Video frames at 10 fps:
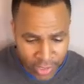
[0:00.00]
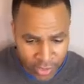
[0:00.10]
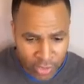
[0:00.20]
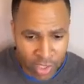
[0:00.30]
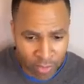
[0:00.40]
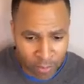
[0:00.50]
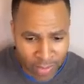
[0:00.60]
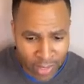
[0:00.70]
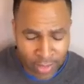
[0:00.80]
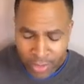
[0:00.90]
Jesus
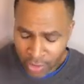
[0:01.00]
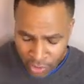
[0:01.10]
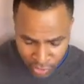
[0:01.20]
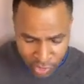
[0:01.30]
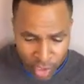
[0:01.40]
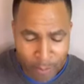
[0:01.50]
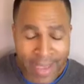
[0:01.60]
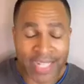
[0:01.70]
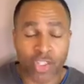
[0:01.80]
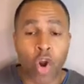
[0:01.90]
commands all men
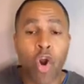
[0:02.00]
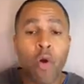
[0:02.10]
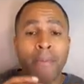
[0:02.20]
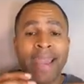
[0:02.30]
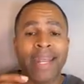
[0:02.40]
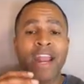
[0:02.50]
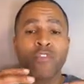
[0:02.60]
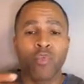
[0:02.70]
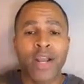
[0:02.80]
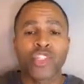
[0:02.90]
everywhere to
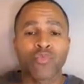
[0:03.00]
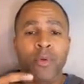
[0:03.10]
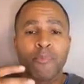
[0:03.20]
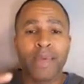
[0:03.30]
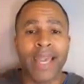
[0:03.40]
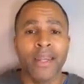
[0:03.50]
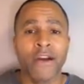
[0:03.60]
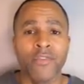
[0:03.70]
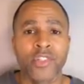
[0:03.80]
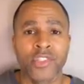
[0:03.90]
repent of their sin
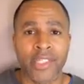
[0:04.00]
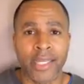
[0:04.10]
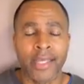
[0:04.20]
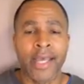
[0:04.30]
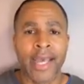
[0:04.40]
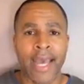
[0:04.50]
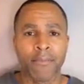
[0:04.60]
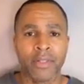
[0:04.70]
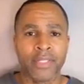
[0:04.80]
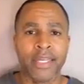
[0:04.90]
and believe the
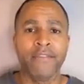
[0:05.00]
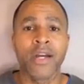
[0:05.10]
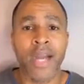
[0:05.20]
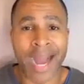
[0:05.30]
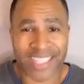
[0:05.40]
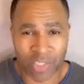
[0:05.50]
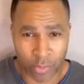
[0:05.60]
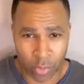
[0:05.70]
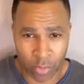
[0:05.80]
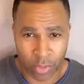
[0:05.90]
gospel.
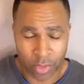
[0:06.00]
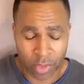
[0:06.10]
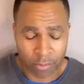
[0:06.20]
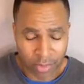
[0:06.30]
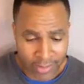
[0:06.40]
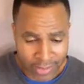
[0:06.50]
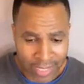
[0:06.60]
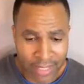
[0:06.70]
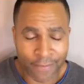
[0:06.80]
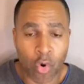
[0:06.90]
Believe on
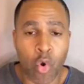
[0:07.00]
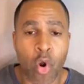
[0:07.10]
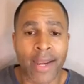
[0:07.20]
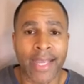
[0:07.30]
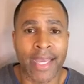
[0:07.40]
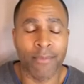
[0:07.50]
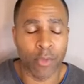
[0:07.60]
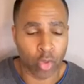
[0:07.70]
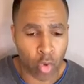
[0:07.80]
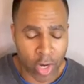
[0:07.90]
him, the Lord Jesus
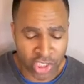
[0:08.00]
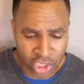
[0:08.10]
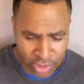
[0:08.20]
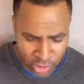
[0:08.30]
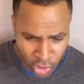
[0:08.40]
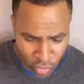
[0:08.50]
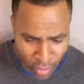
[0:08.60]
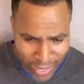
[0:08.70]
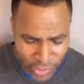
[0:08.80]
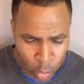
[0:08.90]
Christ, who is
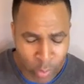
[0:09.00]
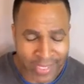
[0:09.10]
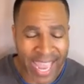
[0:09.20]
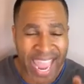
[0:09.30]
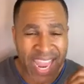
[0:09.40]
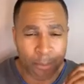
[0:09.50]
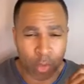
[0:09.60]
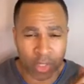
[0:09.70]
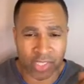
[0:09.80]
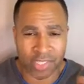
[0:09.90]
able to
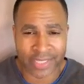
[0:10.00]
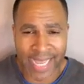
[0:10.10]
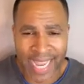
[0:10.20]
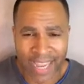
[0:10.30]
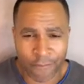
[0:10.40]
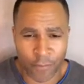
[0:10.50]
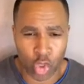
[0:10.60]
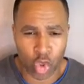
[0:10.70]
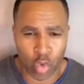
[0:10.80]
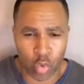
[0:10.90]
save you
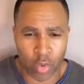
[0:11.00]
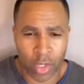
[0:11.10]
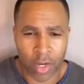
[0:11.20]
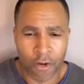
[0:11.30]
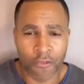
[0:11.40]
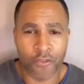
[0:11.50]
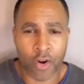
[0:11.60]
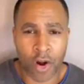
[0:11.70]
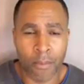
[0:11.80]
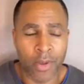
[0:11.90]
from your
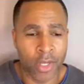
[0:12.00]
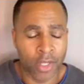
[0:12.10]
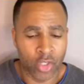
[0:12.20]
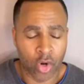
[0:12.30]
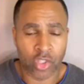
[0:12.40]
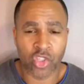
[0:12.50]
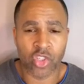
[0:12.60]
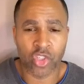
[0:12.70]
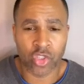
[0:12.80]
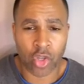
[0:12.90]

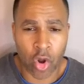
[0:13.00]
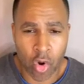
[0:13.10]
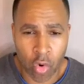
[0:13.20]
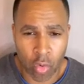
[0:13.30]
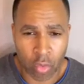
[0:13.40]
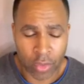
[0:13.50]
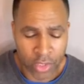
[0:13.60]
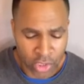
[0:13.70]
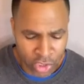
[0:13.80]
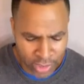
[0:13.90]
soul. Jesus
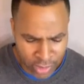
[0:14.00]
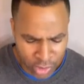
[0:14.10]
Christ